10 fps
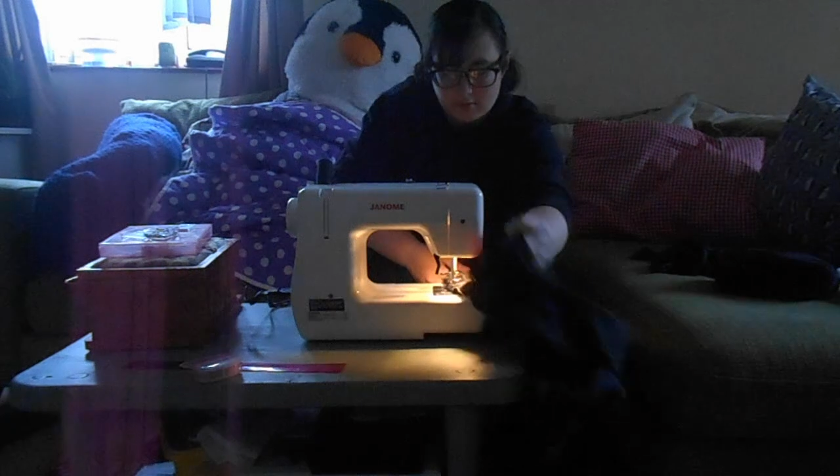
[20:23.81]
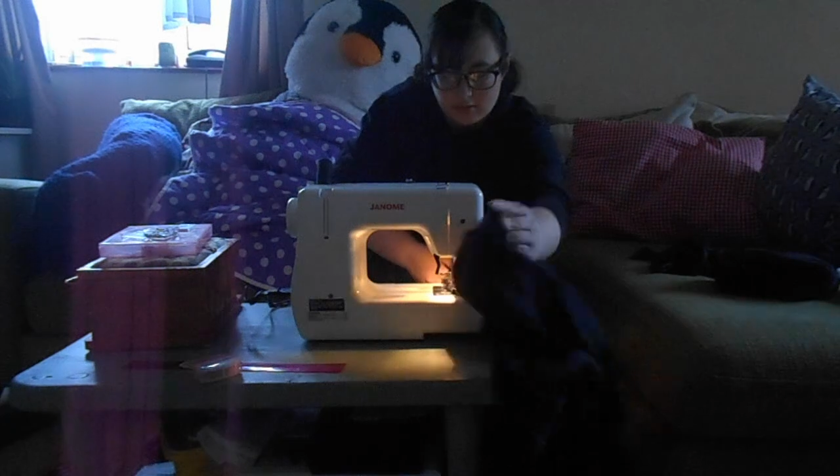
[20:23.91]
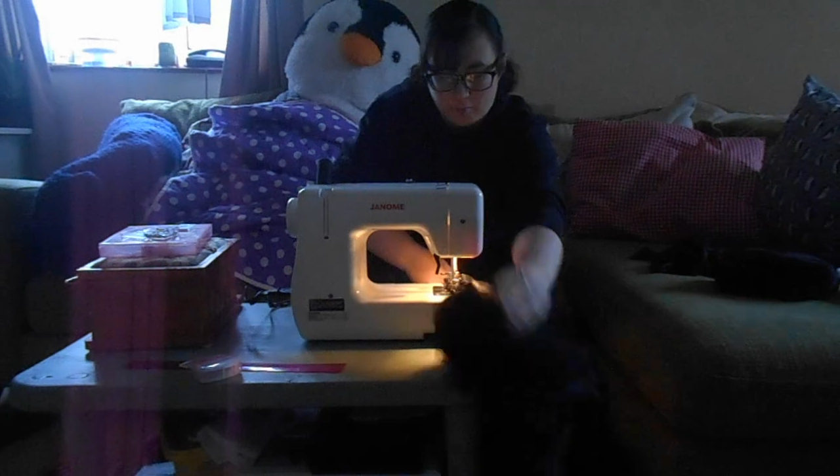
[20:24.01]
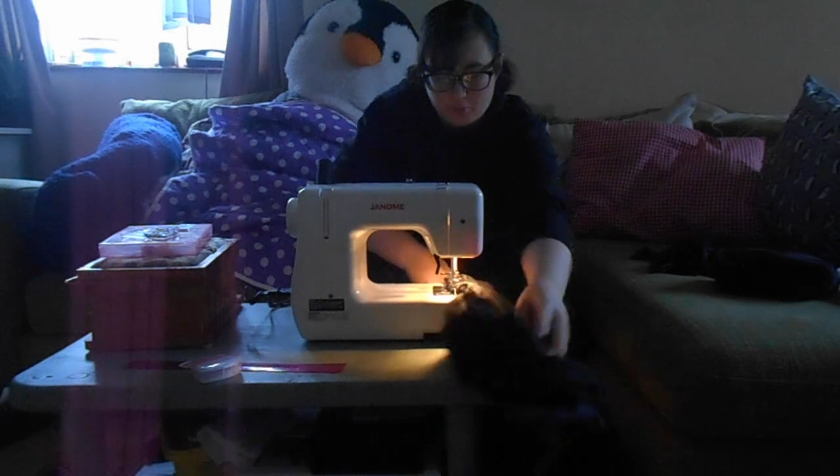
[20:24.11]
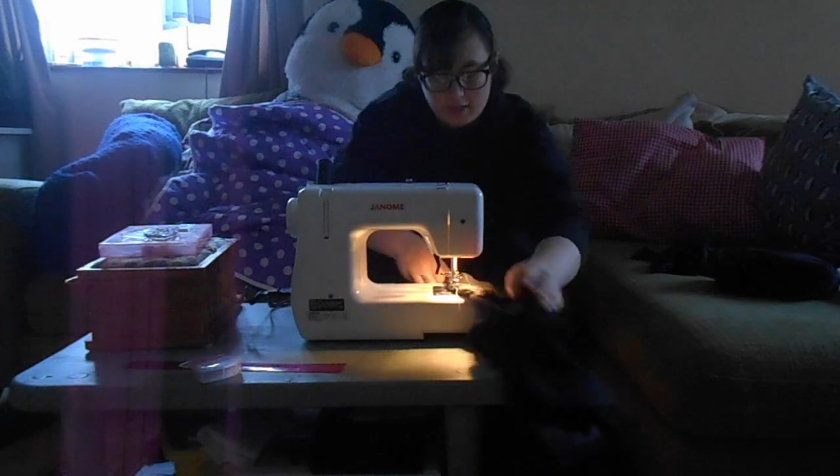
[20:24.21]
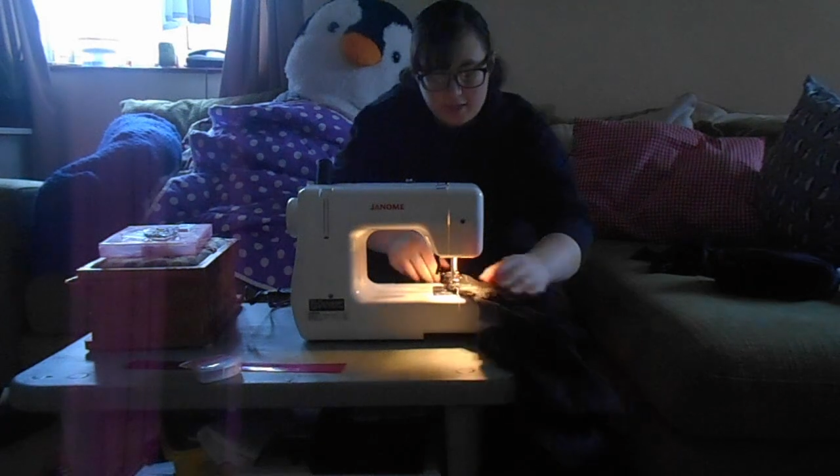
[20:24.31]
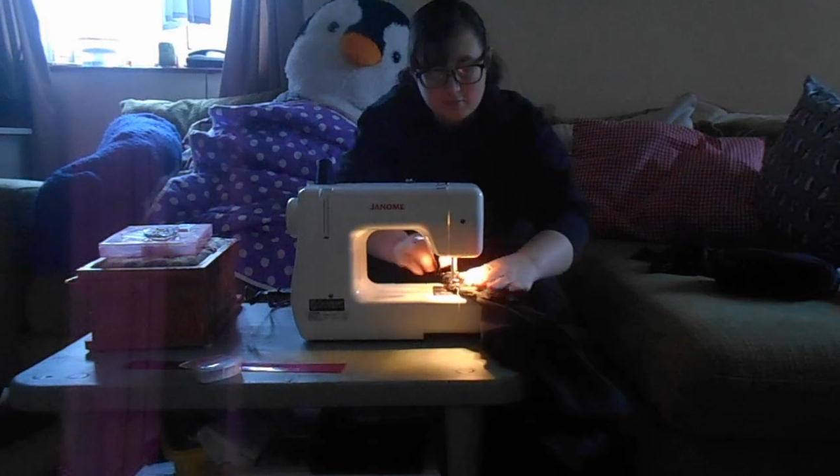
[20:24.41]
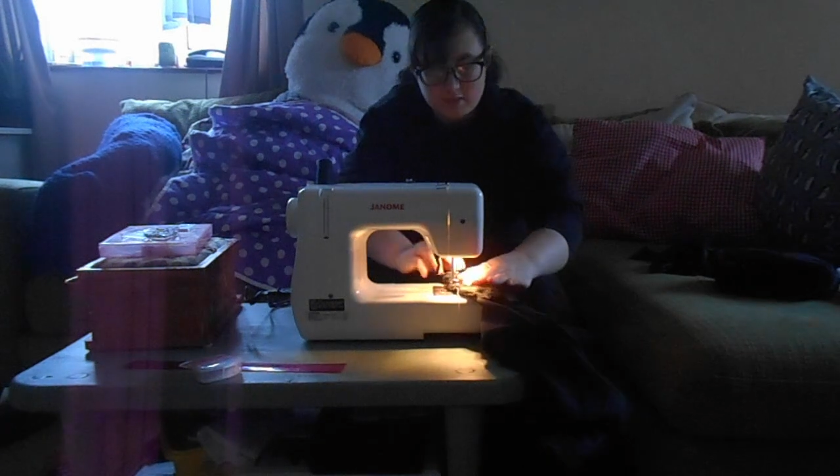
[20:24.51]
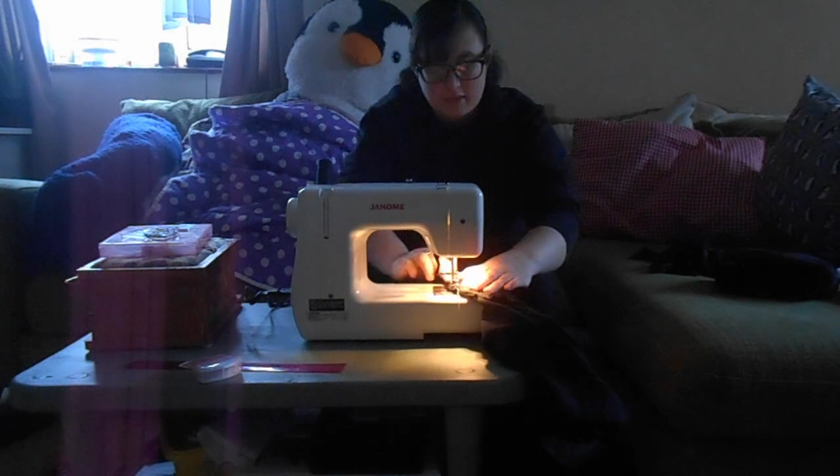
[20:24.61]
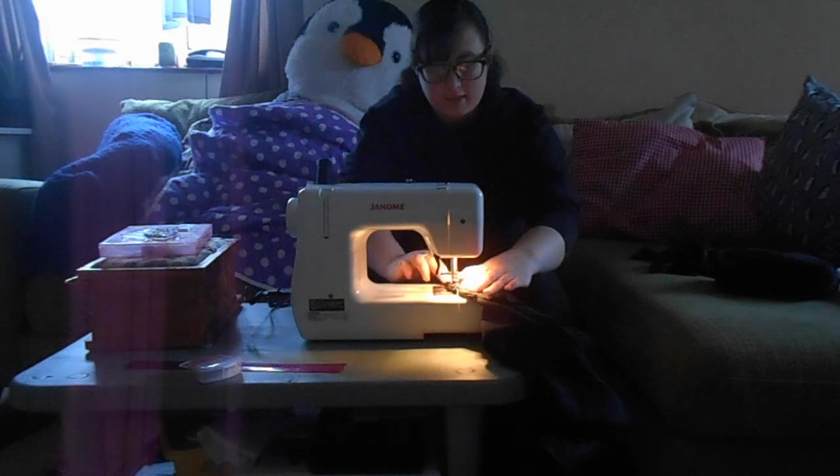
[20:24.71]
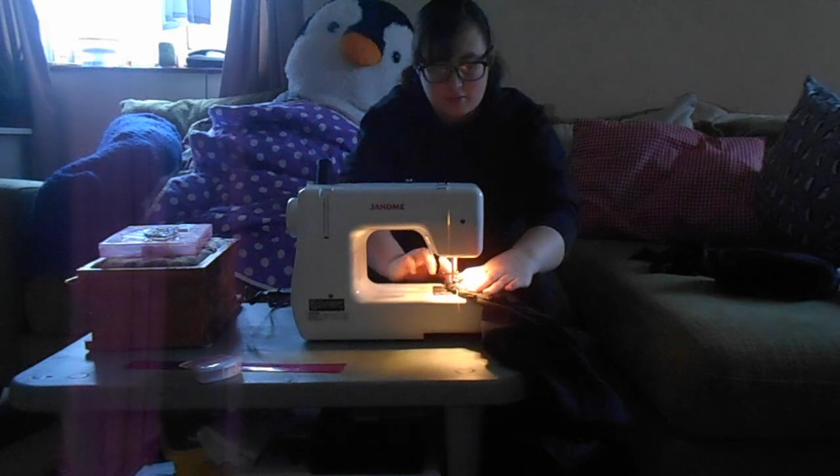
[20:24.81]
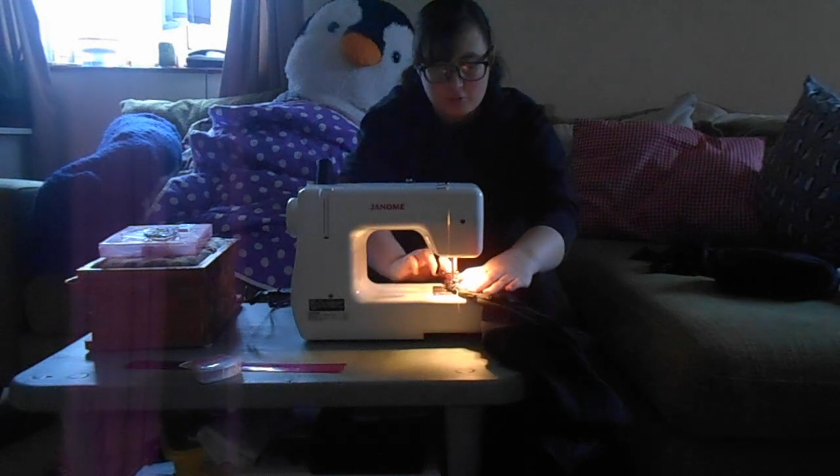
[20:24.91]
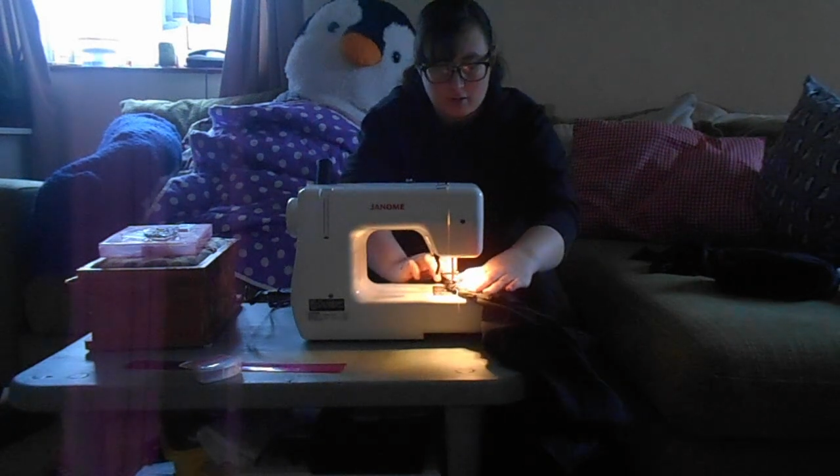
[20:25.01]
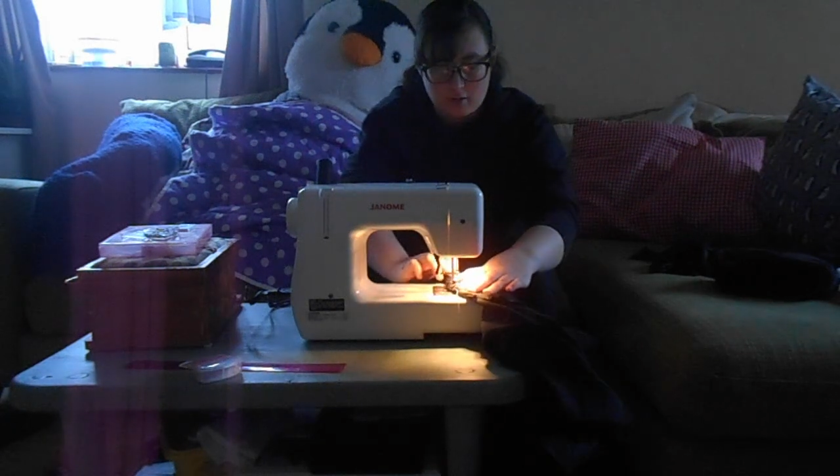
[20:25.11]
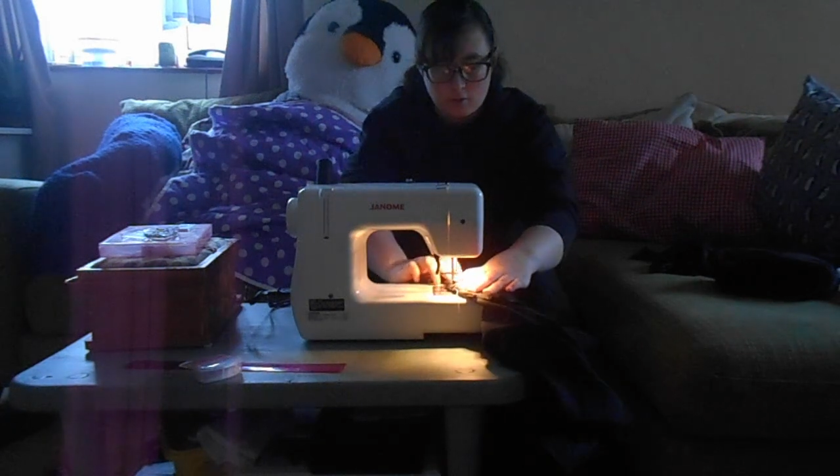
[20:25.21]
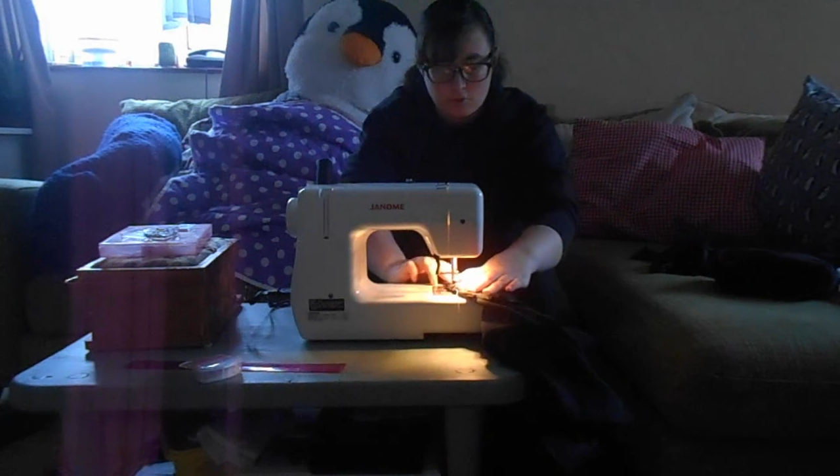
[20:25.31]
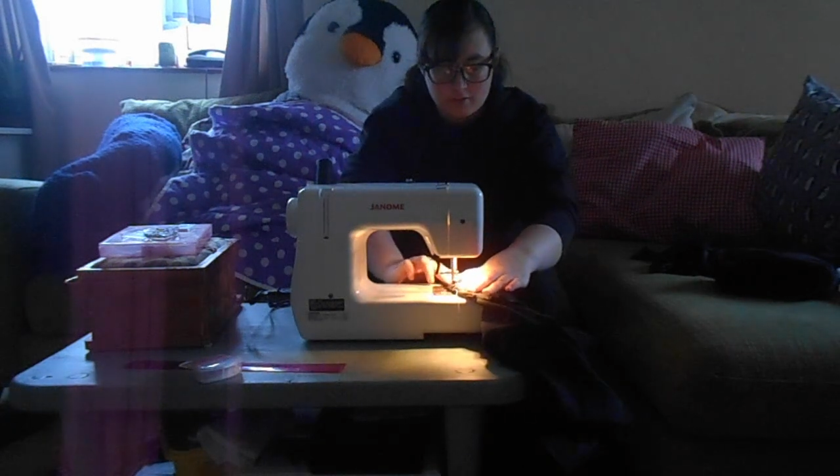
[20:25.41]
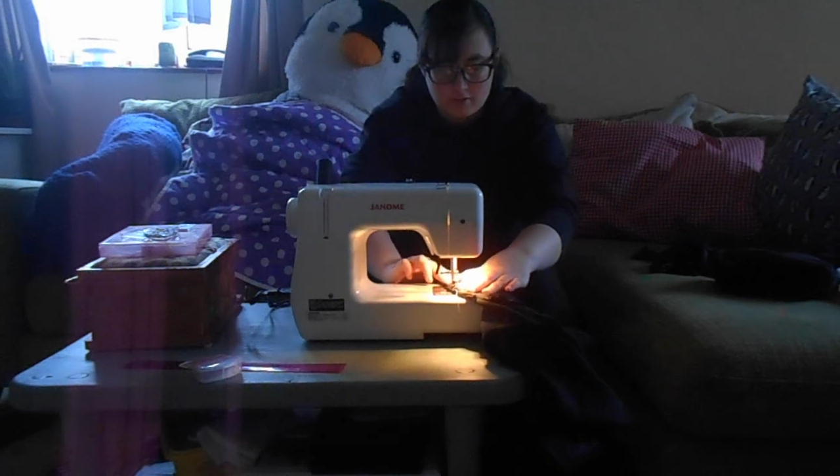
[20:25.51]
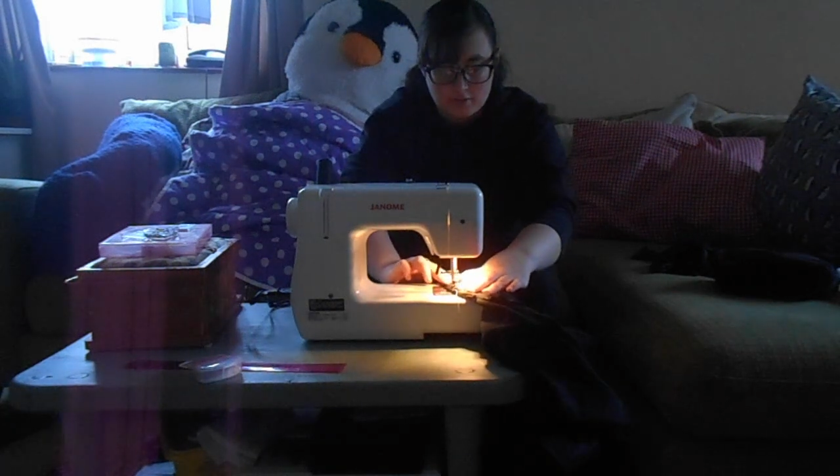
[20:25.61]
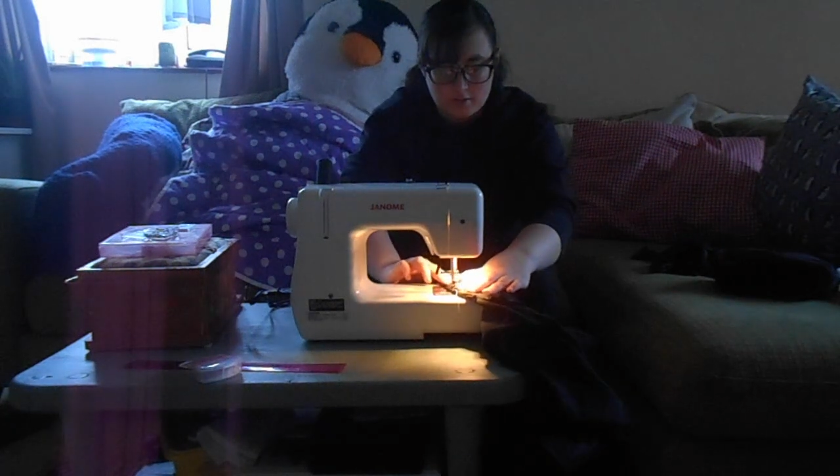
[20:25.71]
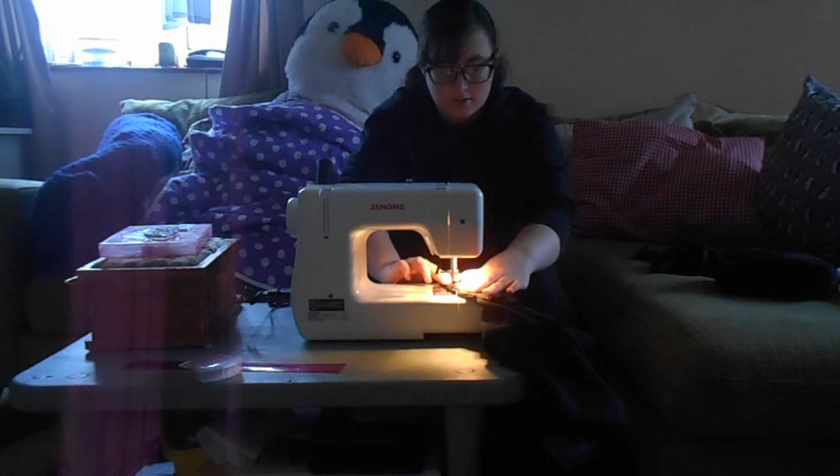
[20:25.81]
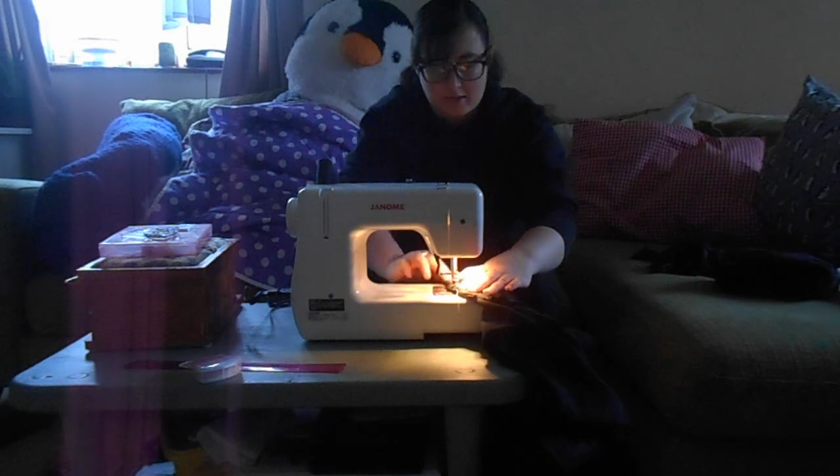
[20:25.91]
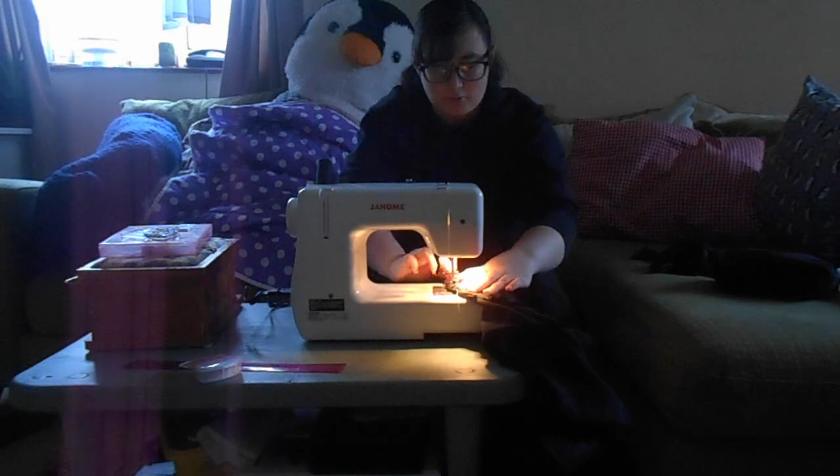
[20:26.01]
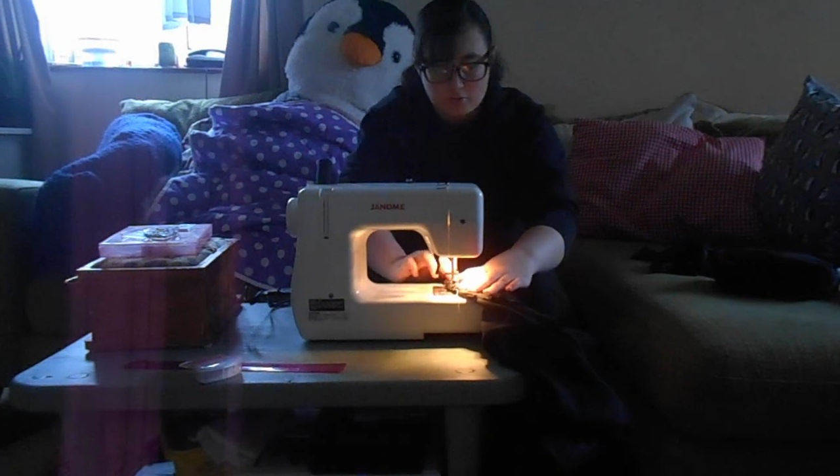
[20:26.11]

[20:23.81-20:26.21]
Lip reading: I will keep saying that throughout all these videos.